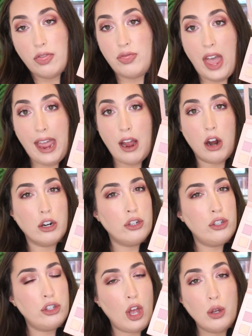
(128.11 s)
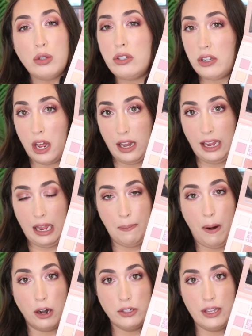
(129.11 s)
they are so stunning
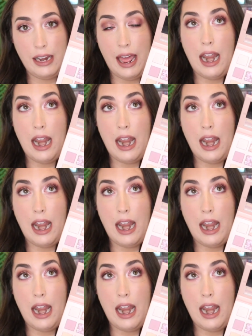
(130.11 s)
in person.